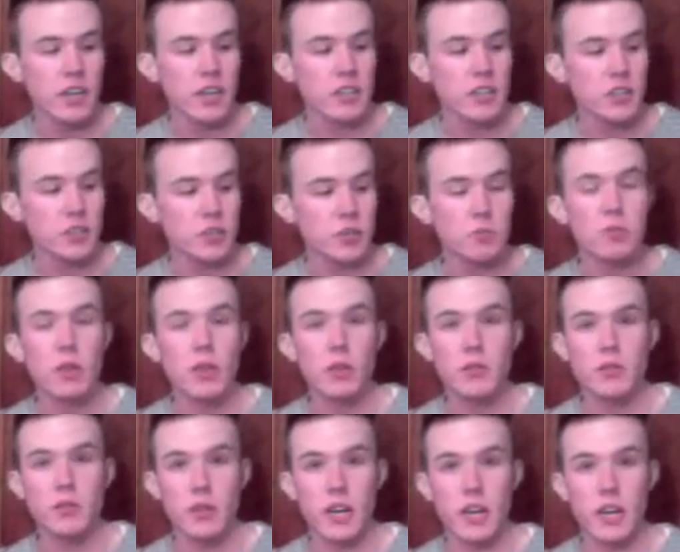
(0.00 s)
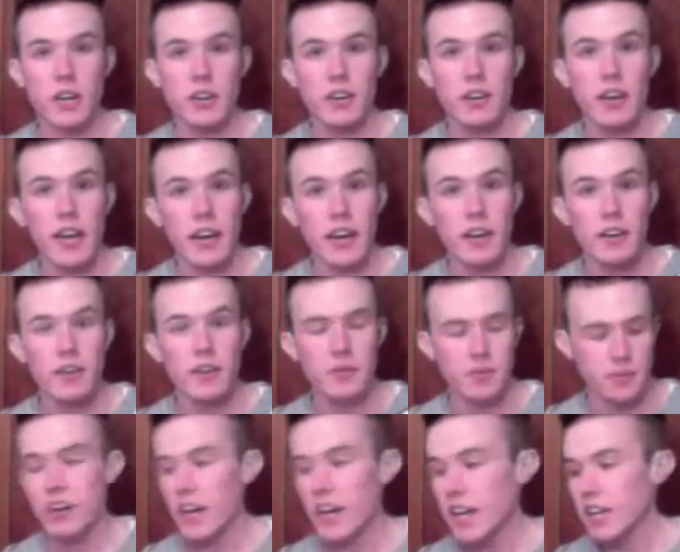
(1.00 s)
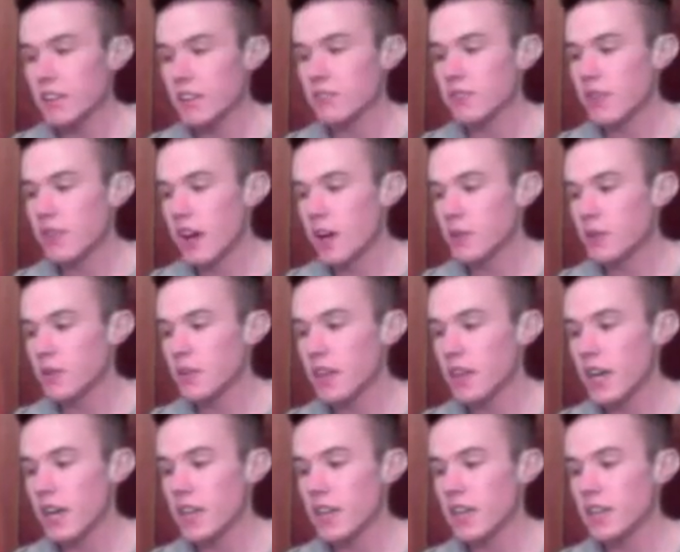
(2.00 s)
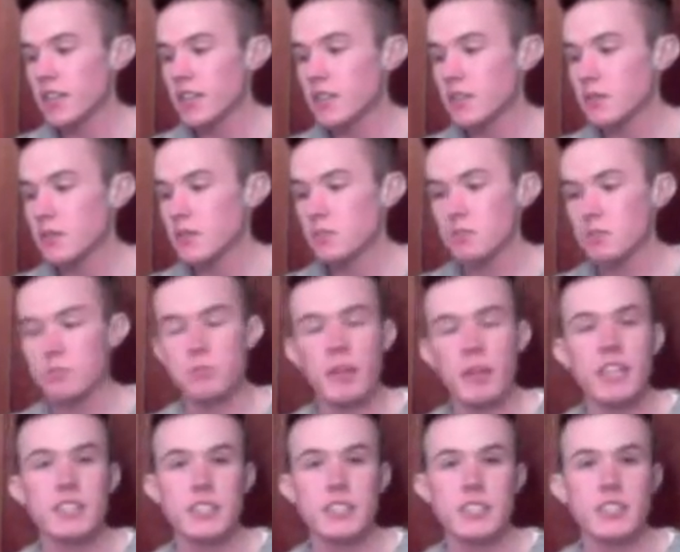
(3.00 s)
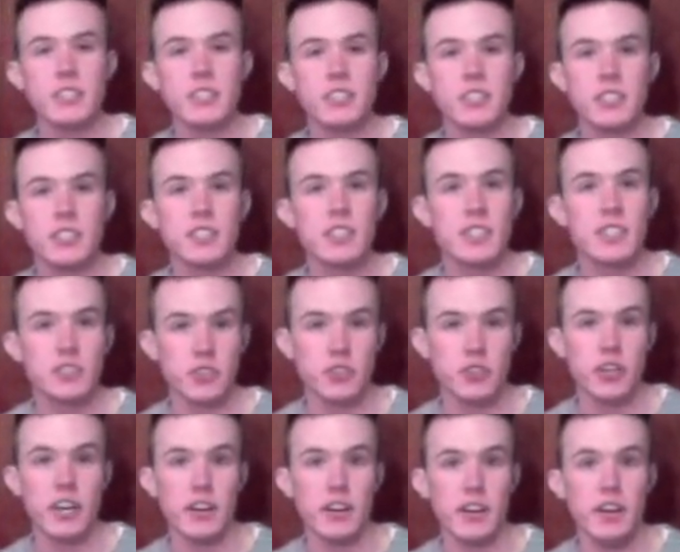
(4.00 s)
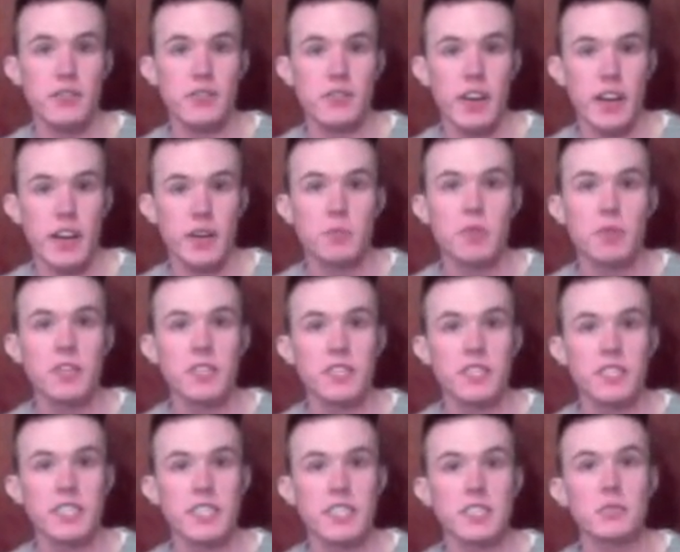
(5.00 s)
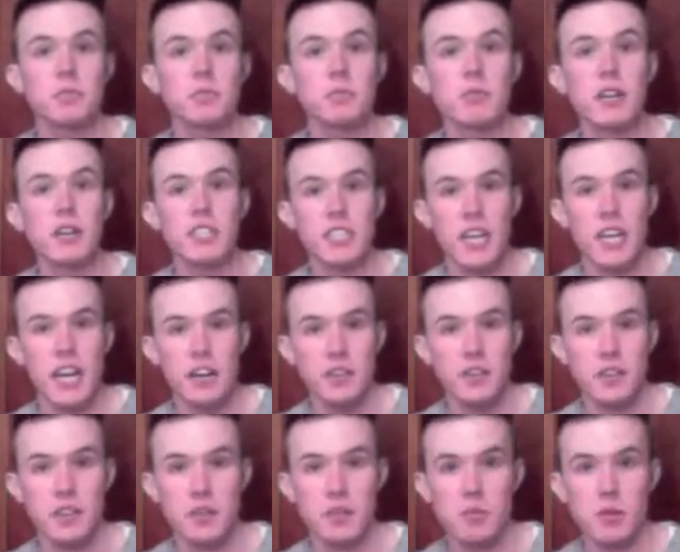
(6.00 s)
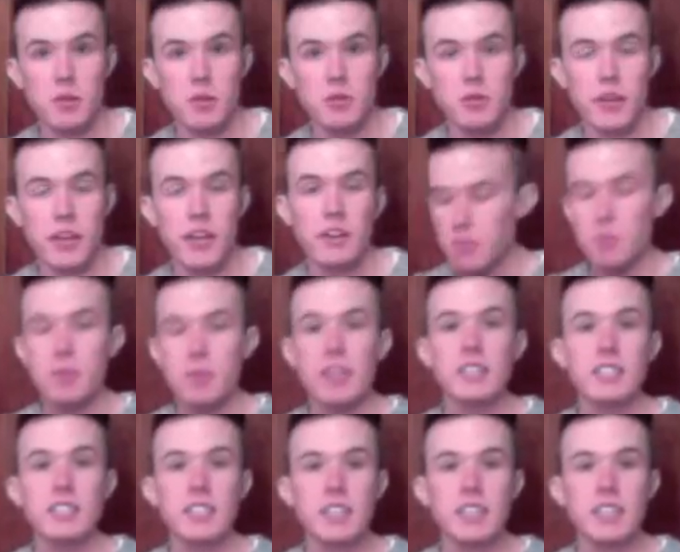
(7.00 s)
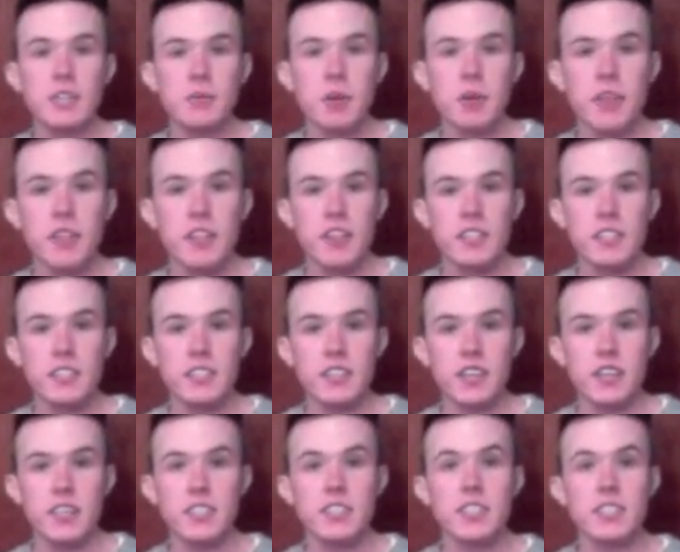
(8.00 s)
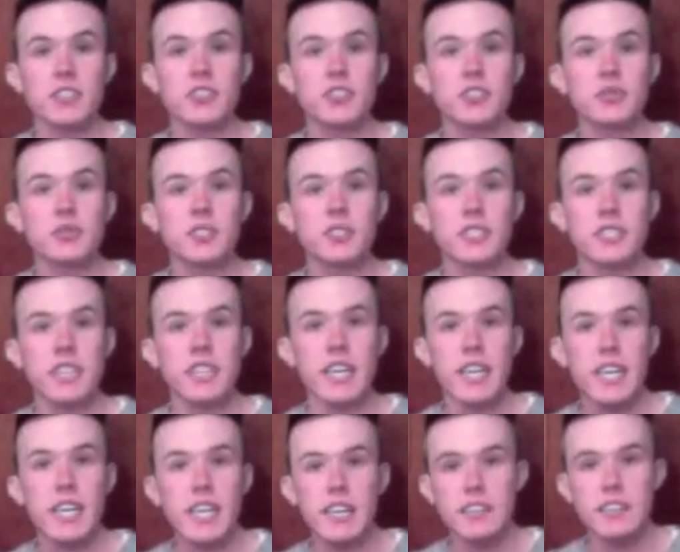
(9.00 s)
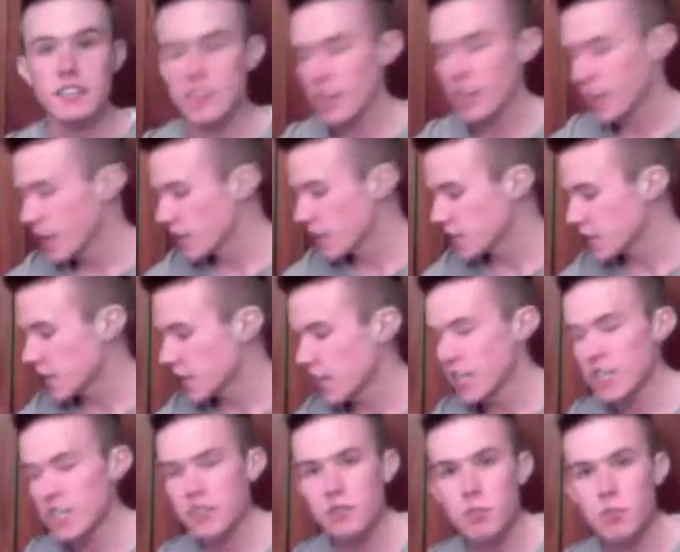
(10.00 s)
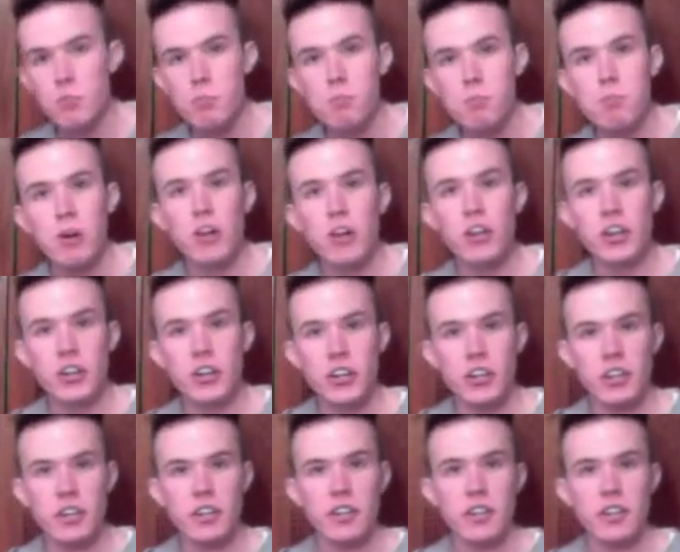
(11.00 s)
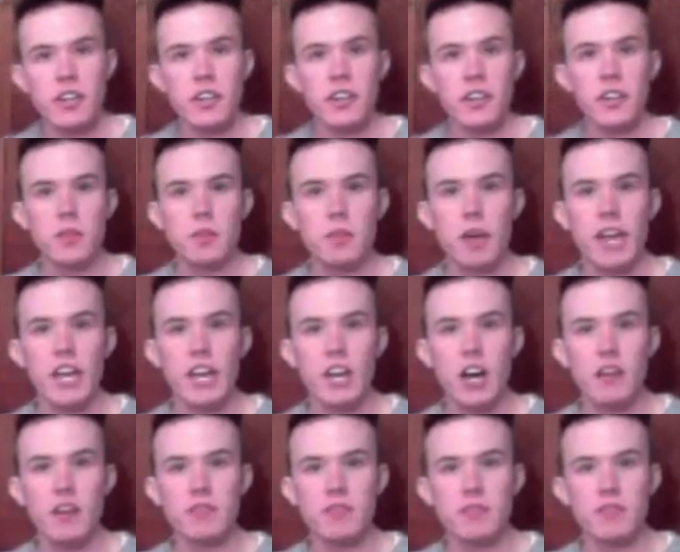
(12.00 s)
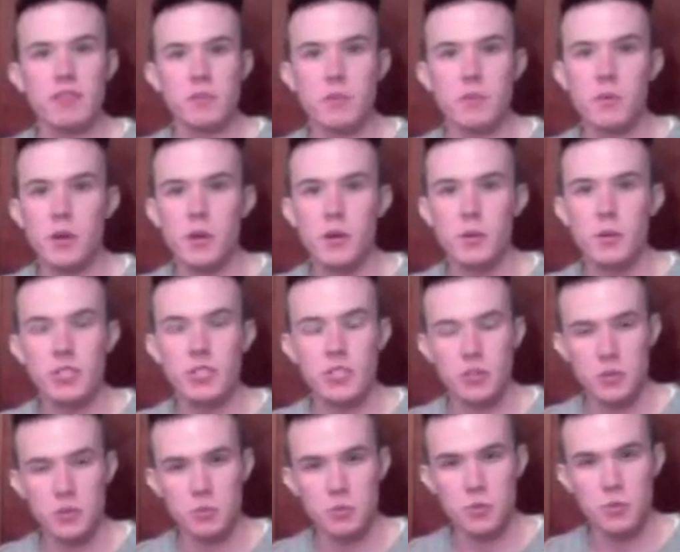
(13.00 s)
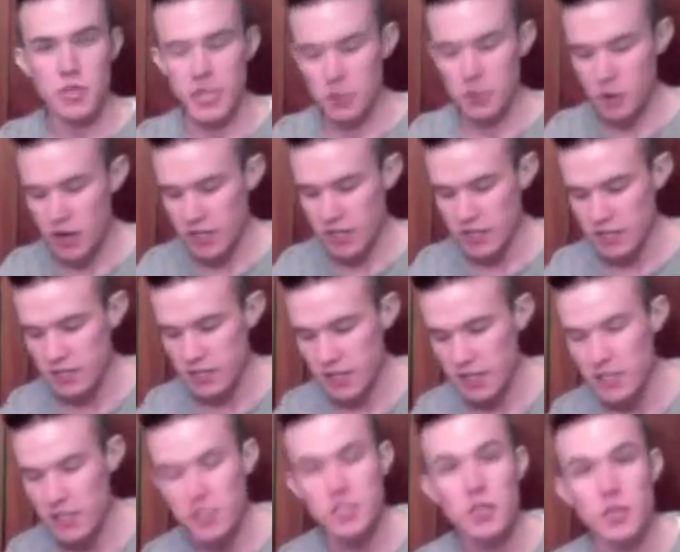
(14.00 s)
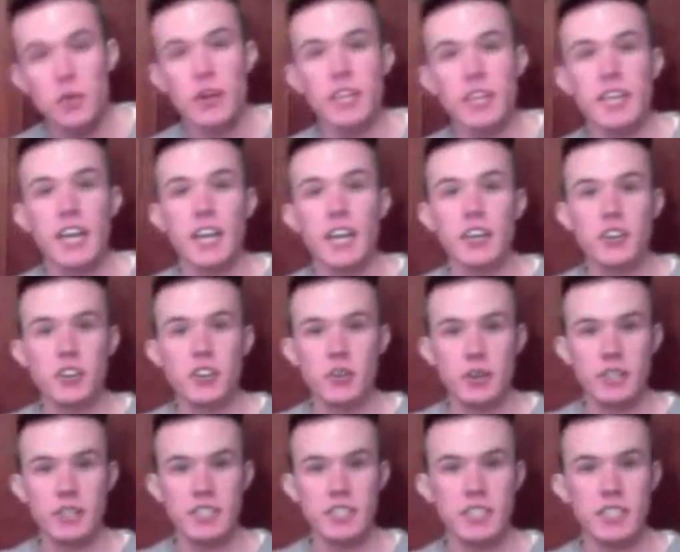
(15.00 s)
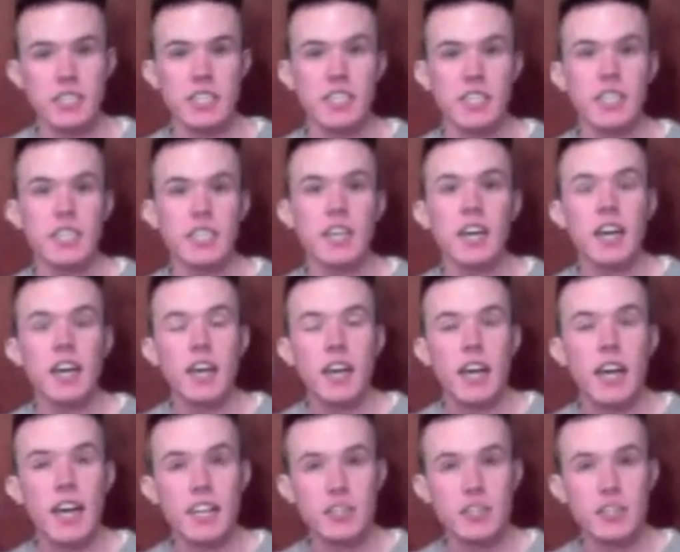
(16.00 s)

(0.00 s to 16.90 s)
to blow dry your hair. I have found that it basically just sets your hair on fire because it gets much hotter than a blow dryer. Basically what this does is uses heat to kind of burn the paint off of the wood, which is really quite exciting. So again, you're going to need a